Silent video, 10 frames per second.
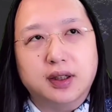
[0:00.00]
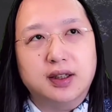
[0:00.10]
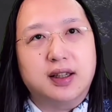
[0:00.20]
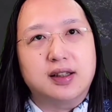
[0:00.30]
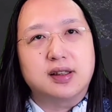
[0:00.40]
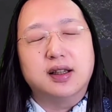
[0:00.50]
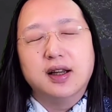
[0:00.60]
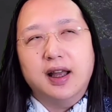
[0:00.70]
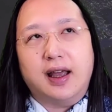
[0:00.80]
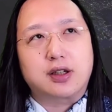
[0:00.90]
It doesn't
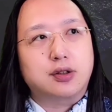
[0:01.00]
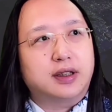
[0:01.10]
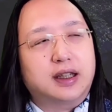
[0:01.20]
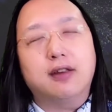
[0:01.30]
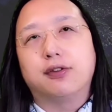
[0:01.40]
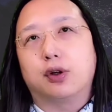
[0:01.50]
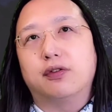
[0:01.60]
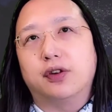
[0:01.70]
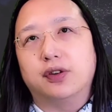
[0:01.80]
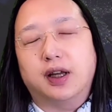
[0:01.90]
actually give your
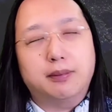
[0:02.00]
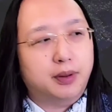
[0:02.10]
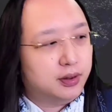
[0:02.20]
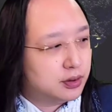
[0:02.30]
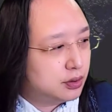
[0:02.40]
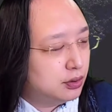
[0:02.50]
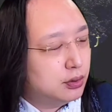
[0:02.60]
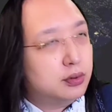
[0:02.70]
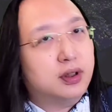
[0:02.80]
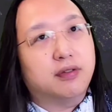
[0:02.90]
phone number
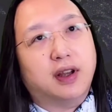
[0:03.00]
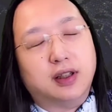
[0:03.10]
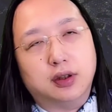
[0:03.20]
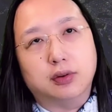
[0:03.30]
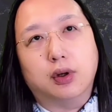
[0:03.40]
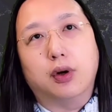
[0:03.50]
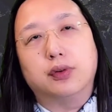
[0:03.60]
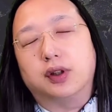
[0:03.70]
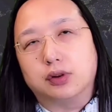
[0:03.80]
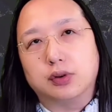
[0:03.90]
to the venue
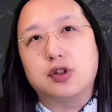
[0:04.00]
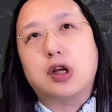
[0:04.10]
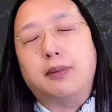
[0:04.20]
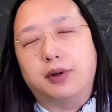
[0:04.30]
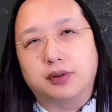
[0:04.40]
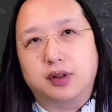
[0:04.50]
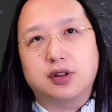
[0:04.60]
owner, to the shop owner.